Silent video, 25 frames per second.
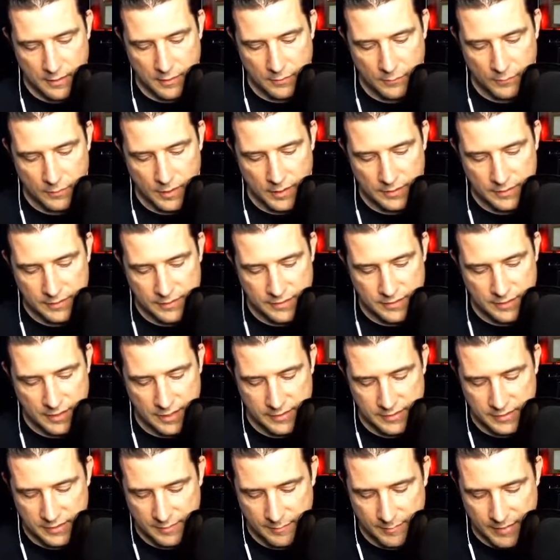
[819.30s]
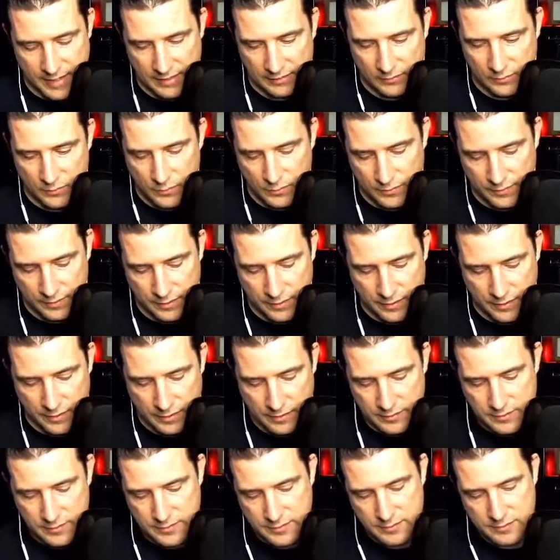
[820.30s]
We got the slots on the back to hold the
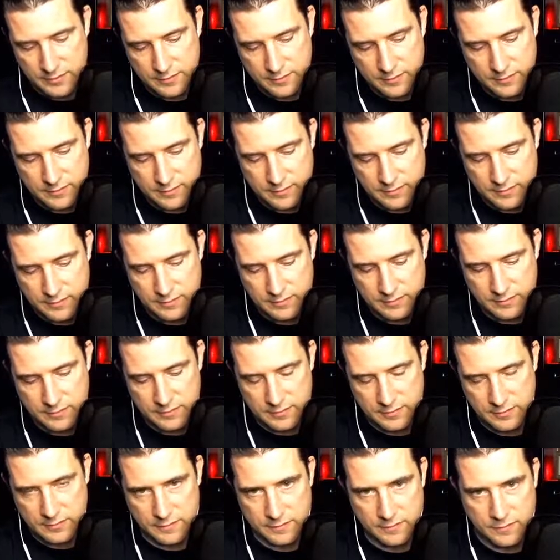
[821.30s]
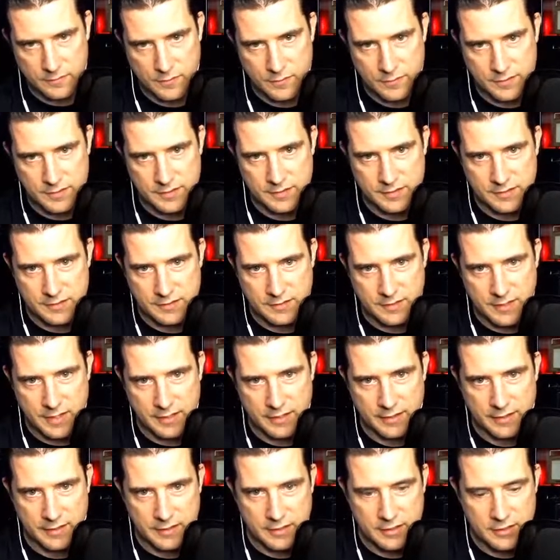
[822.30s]
cards. So of course, this is the
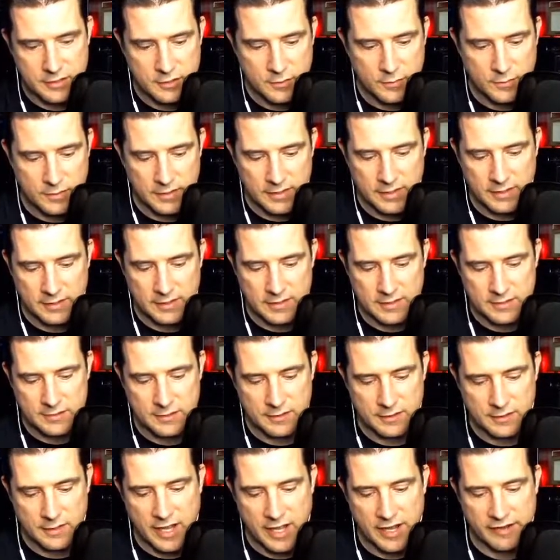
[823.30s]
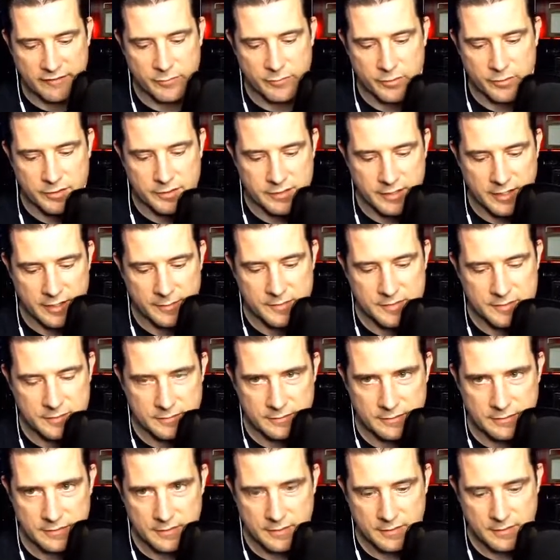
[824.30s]
kind of thing you do when you get these live prototypes,
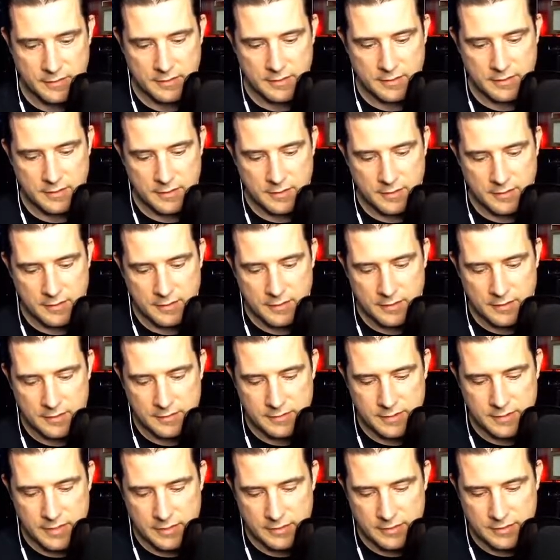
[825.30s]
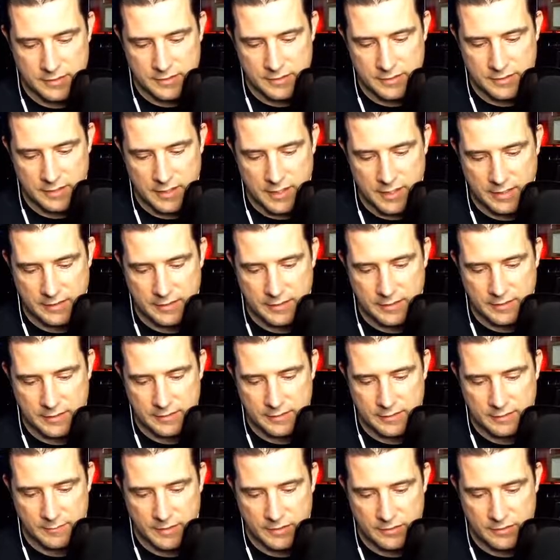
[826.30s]
is you actually slide the things
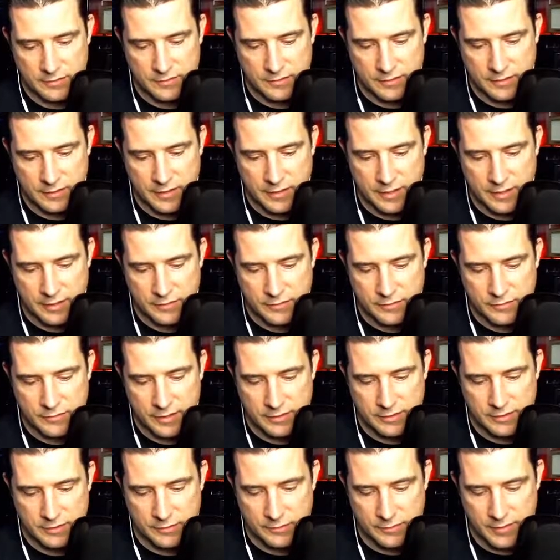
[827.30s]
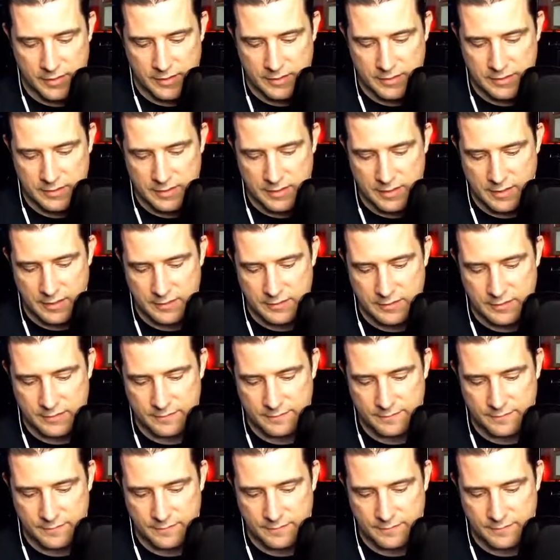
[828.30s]
in, make sure the cutouts are actually the right size.